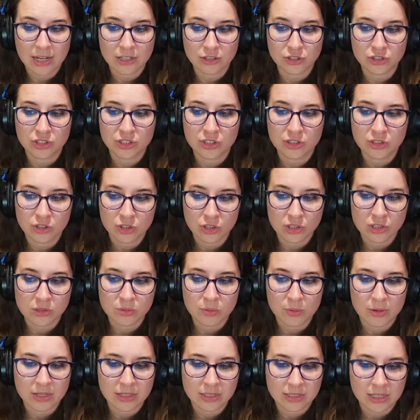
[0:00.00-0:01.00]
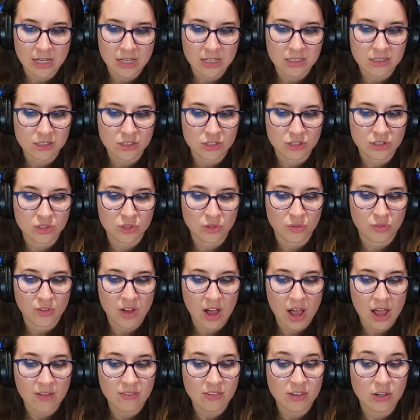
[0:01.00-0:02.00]
as she learns what it takes to
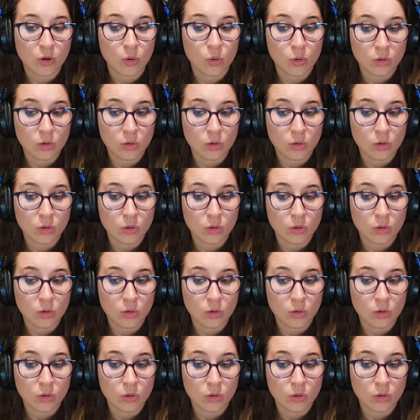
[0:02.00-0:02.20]
survive and